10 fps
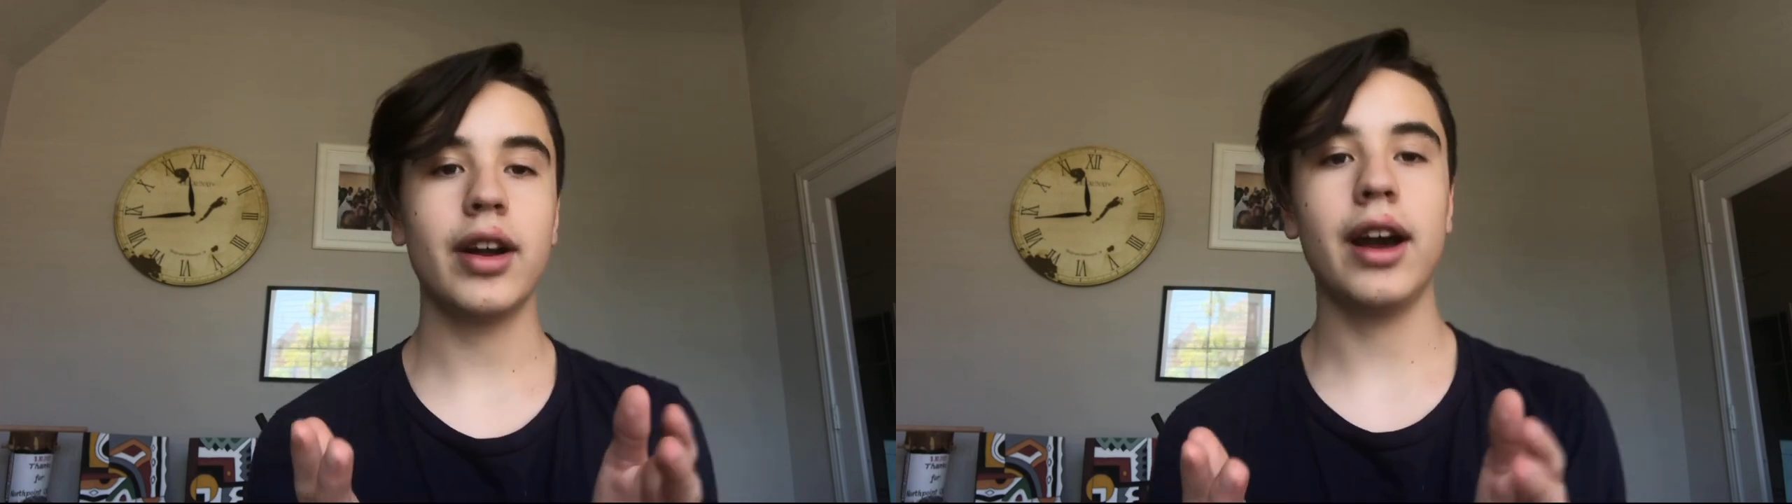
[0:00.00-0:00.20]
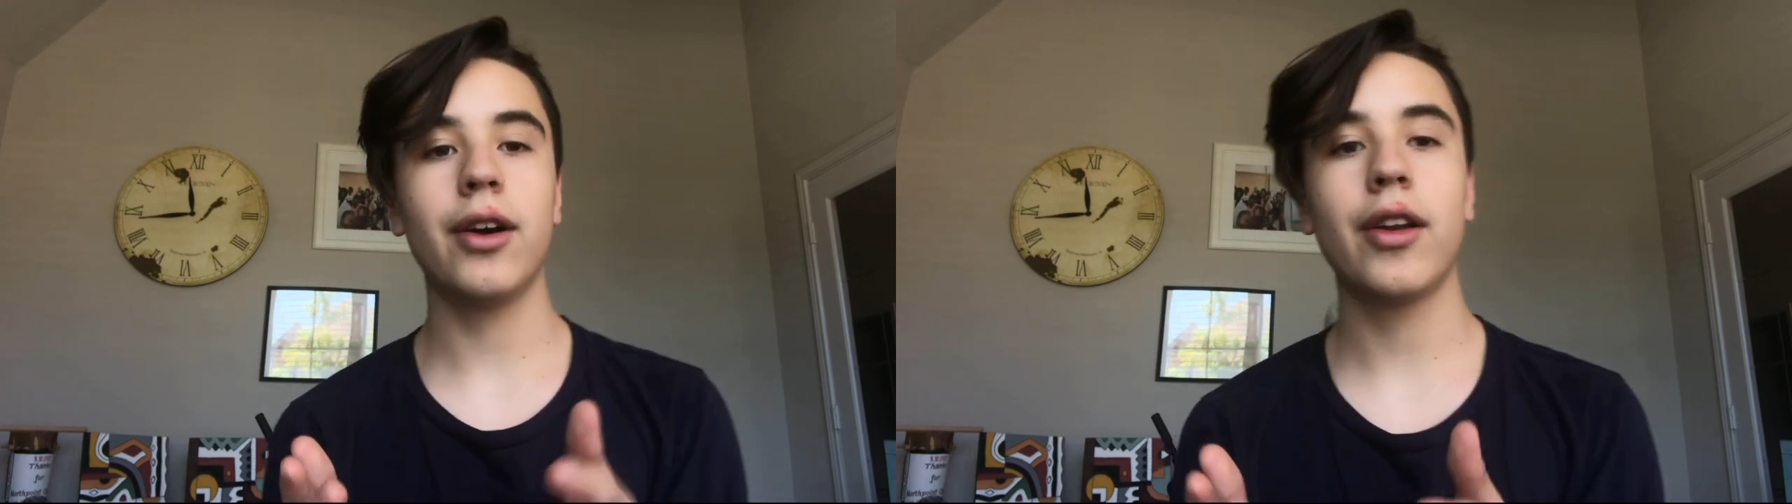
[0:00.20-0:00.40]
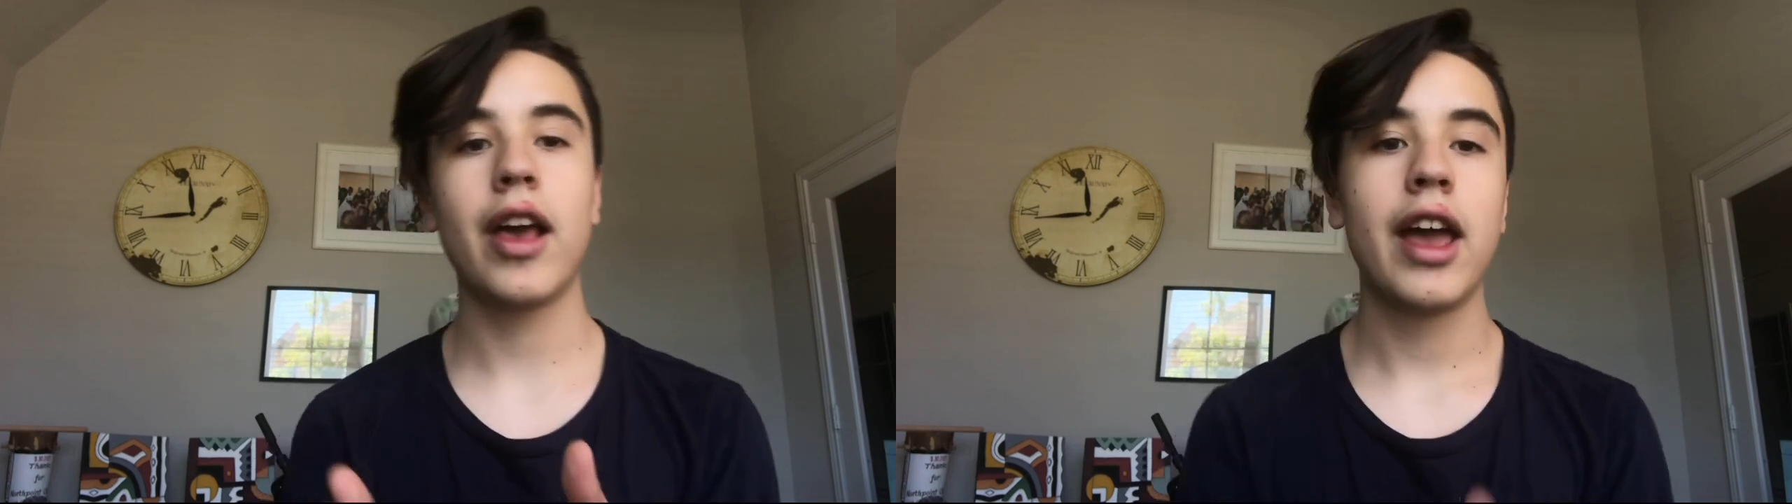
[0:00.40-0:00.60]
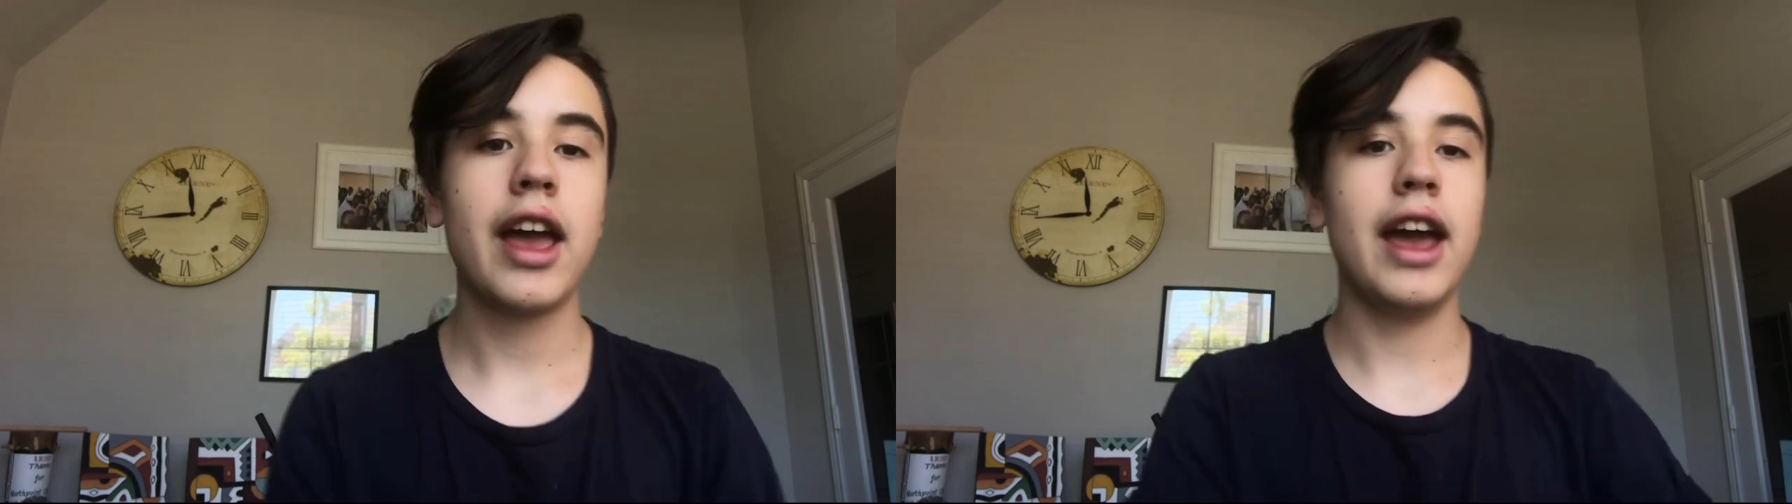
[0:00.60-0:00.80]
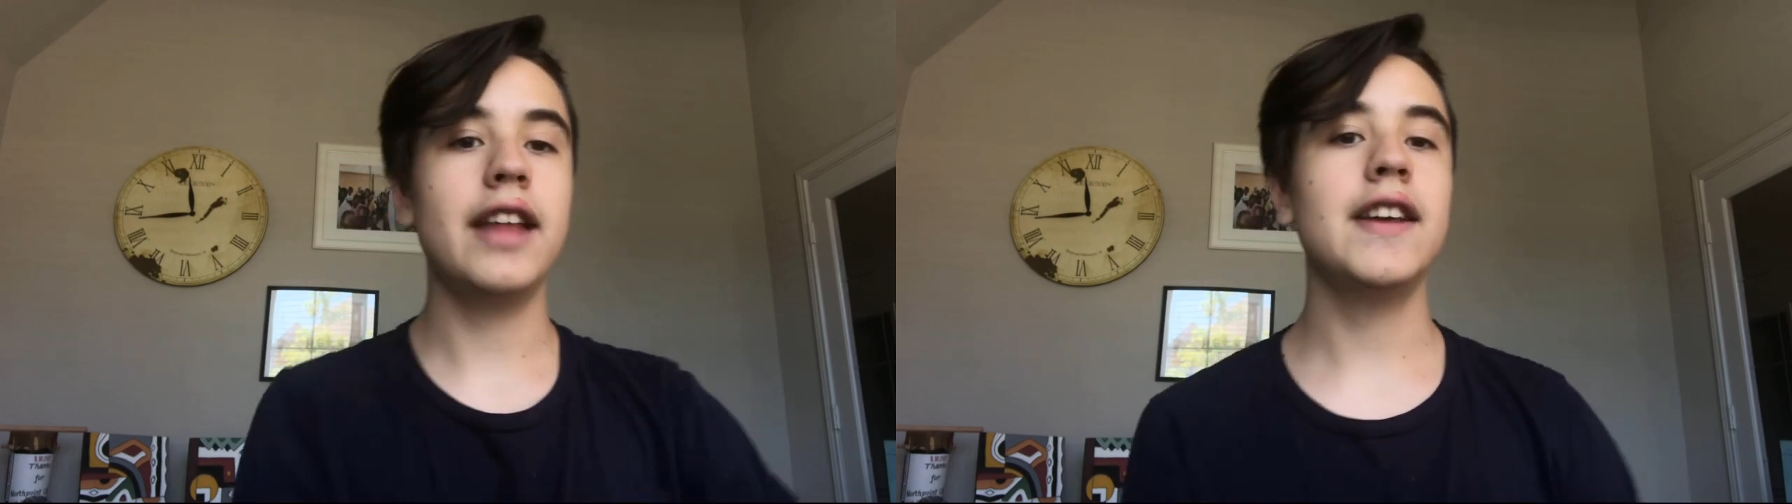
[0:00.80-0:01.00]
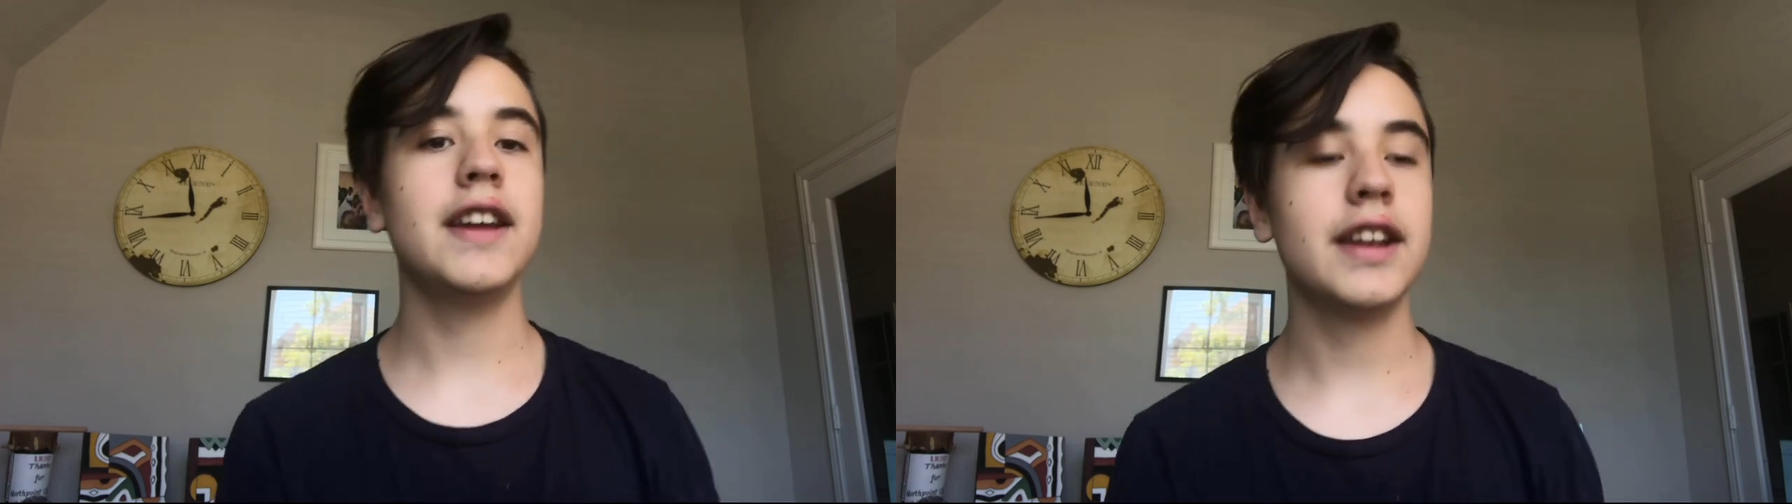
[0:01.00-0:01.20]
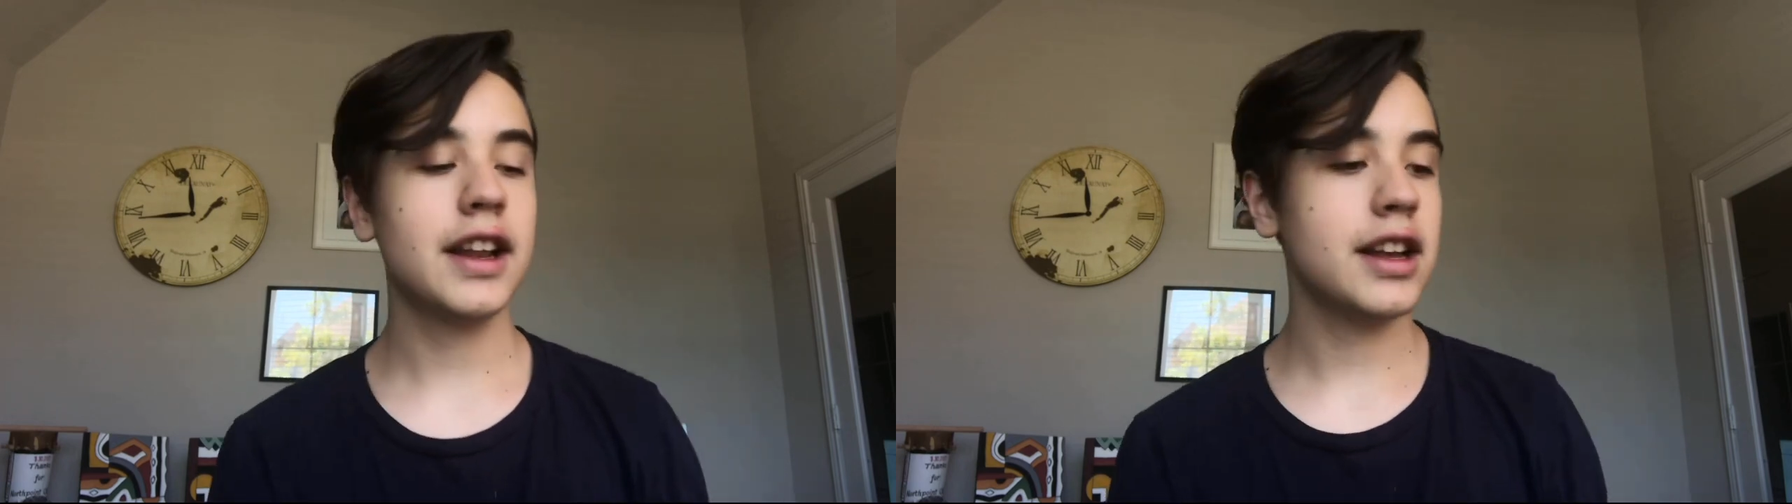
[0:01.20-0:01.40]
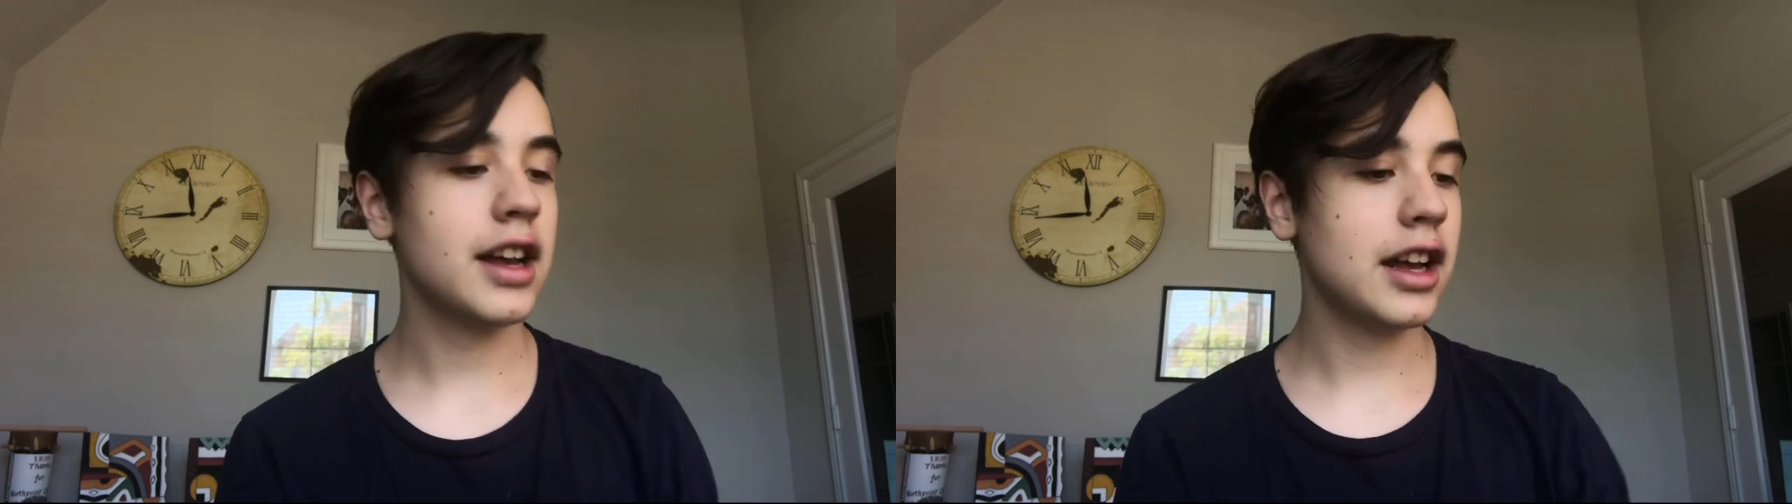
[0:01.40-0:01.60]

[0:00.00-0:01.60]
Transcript: out and then